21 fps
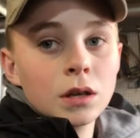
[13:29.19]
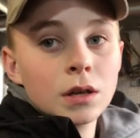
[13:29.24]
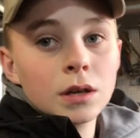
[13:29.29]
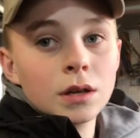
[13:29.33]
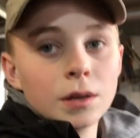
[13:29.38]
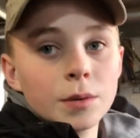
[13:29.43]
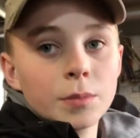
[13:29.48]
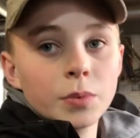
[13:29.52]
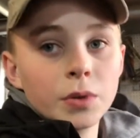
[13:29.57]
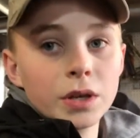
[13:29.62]

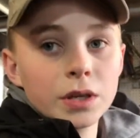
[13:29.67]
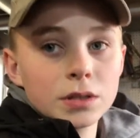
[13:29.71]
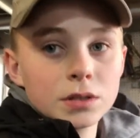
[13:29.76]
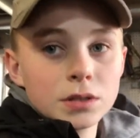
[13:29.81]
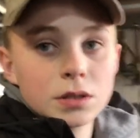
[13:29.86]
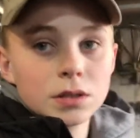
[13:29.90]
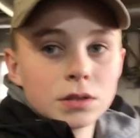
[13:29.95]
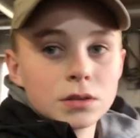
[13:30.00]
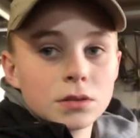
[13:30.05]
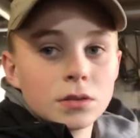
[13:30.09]
emplaced
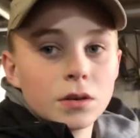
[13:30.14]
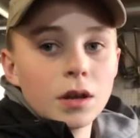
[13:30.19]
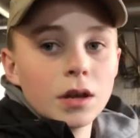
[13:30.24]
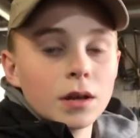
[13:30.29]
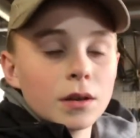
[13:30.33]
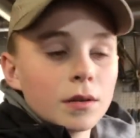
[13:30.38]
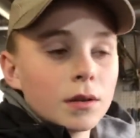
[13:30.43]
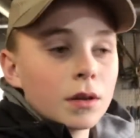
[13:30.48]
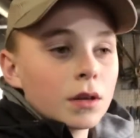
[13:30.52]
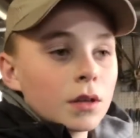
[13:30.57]
as grain.
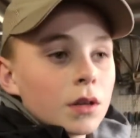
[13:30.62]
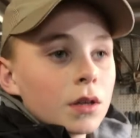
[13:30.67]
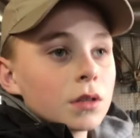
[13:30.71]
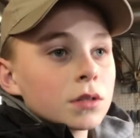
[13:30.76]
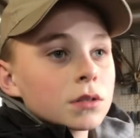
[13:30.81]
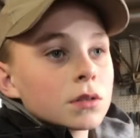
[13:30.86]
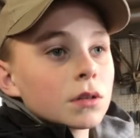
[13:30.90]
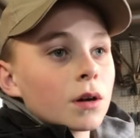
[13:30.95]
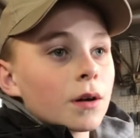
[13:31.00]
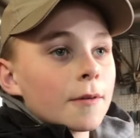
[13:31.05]

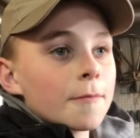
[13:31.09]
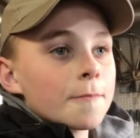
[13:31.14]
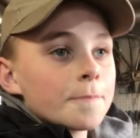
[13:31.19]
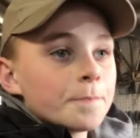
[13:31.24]
So